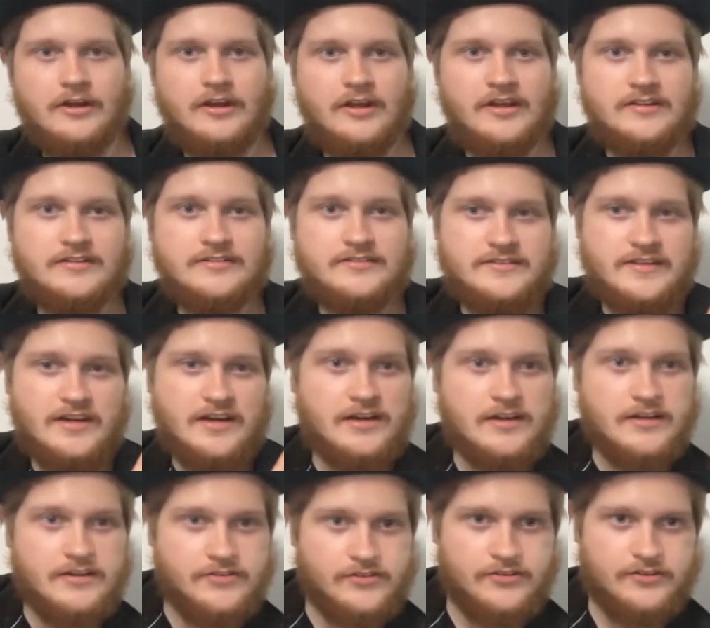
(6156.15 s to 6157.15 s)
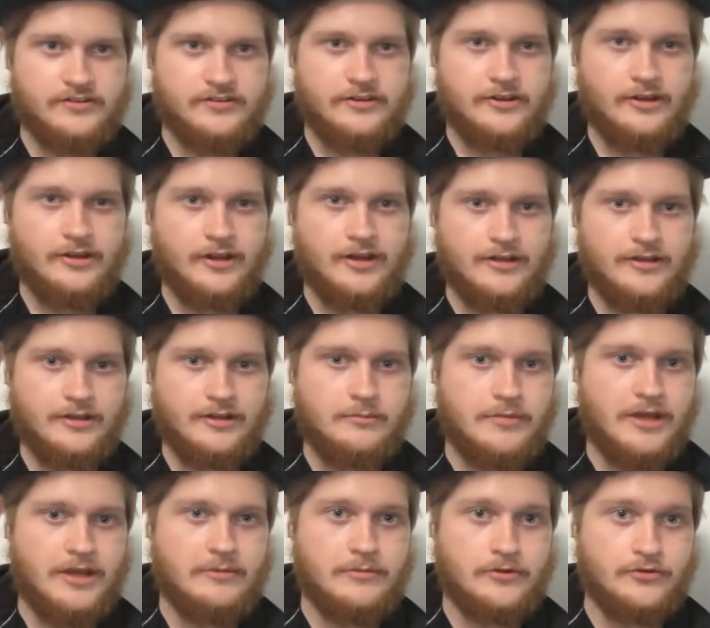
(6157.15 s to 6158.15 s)
it does in
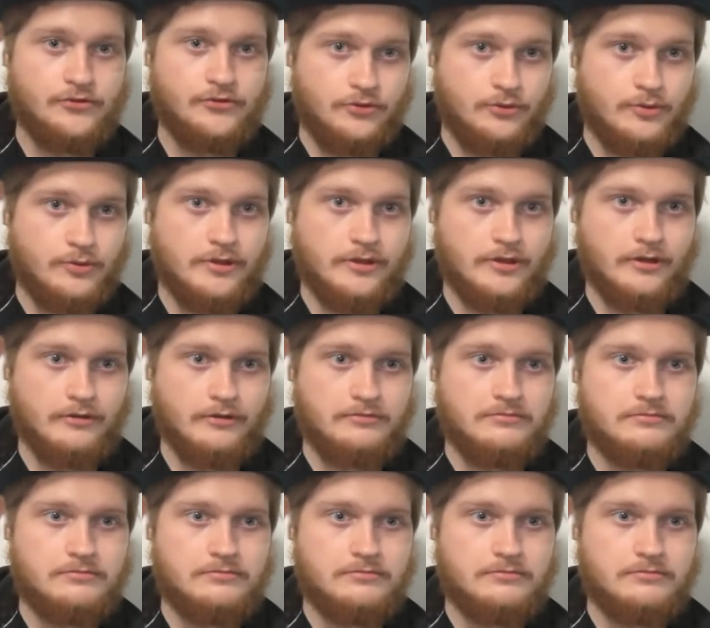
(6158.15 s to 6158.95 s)
Bambu Studio.